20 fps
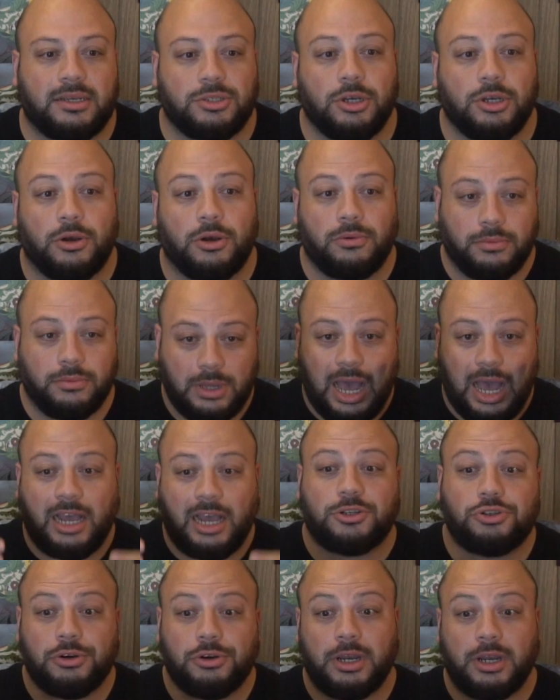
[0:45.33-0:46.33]
So I
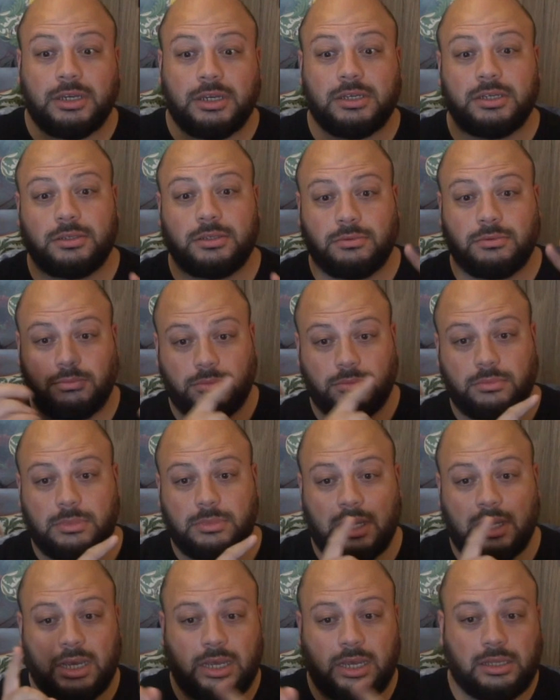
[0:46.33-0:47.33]
shrank
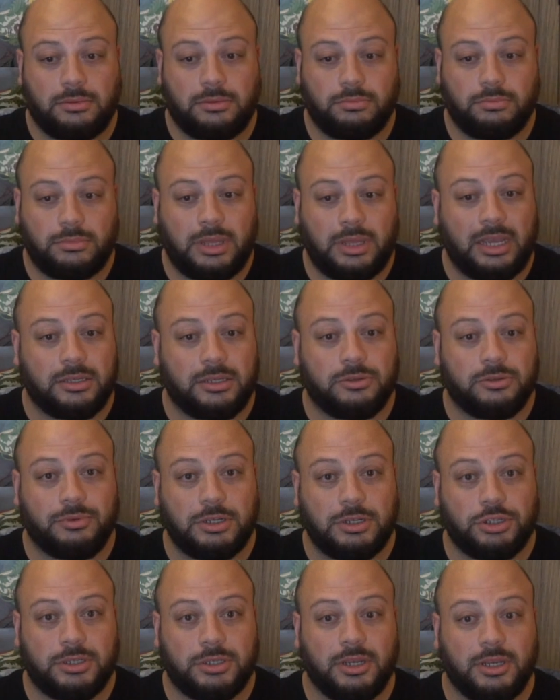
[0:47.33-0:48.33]
and there's the
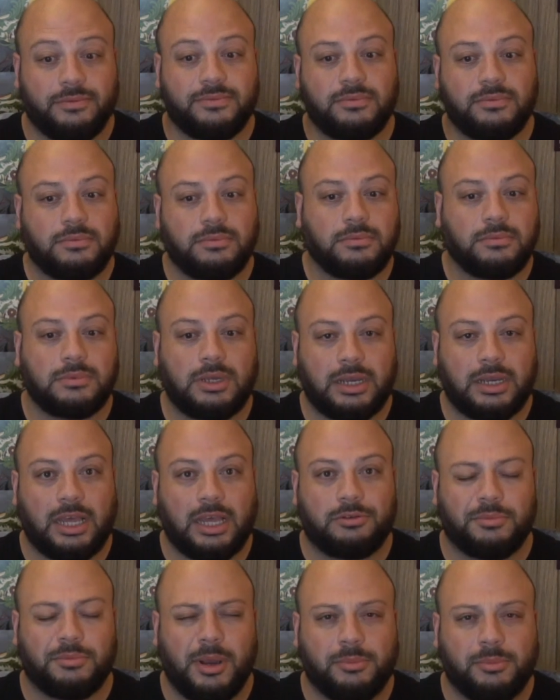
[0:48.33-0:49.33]
Ranger stuff. I gotta
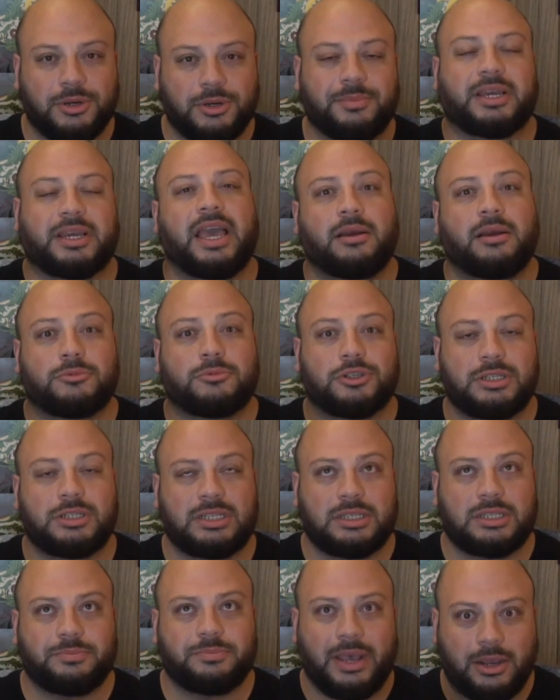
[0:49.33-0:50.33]
remember my camera
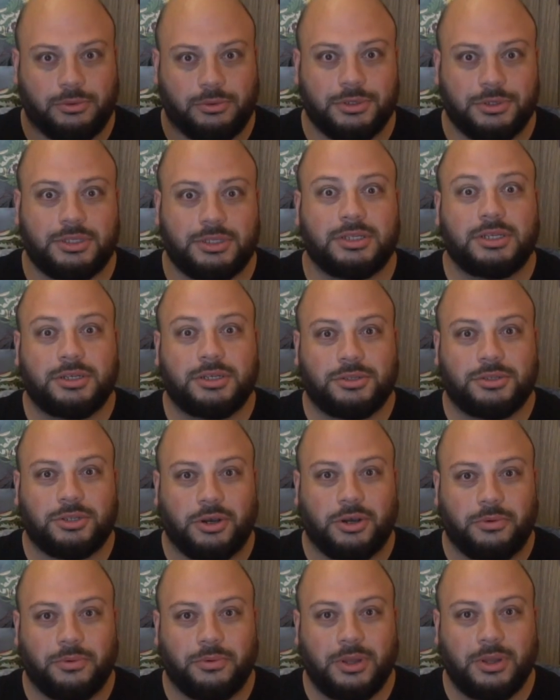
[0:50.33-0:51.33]
is backwards,
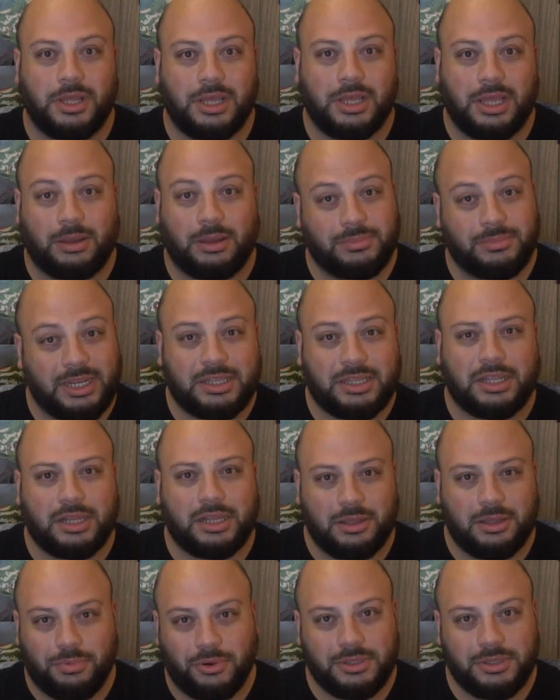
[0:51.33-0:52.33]
so I'm
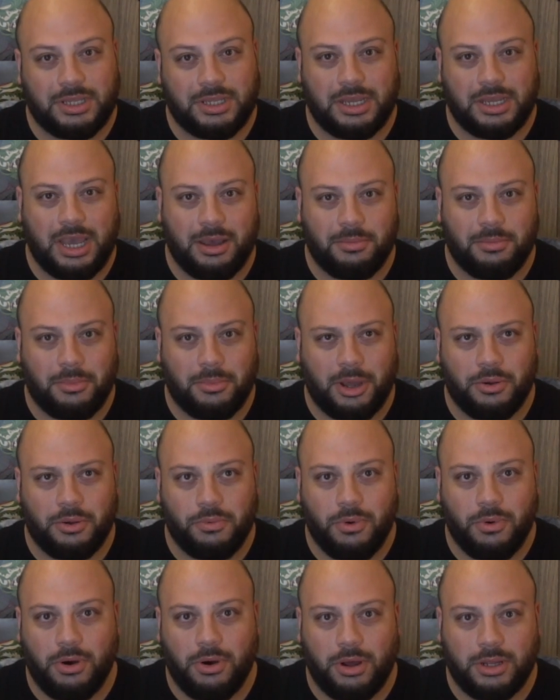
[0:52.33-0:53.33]
technically pointing at my
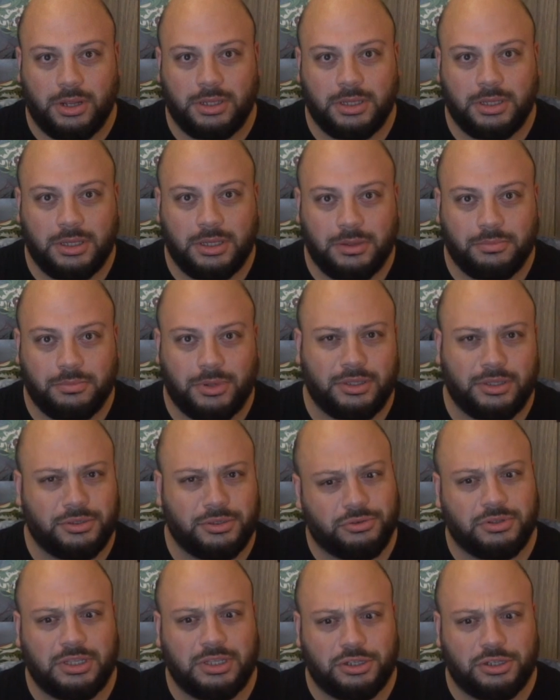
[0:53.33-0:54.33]
wall, but on the
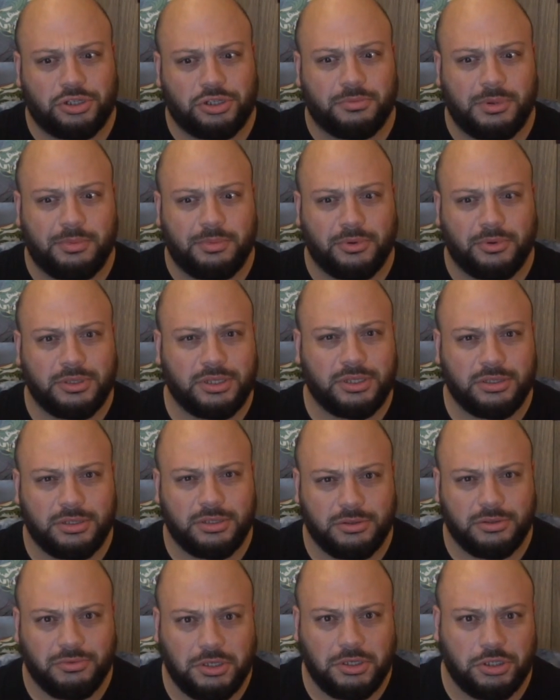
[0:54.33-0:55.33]
screen I should be pointing to
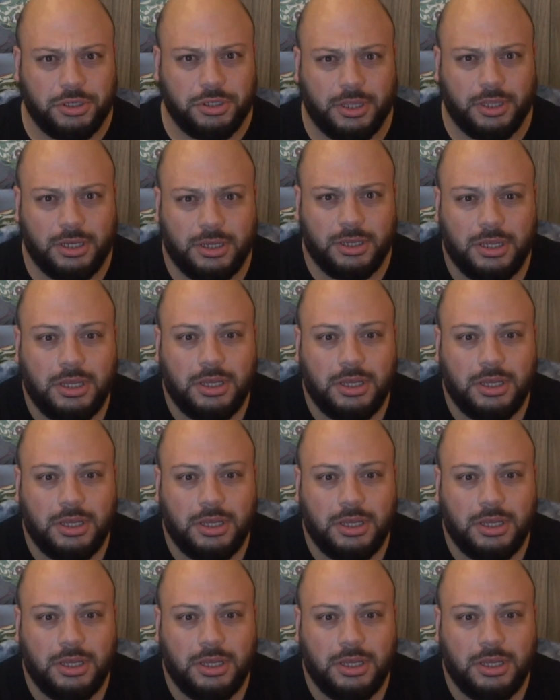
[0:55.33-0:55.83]
the Ranger thing.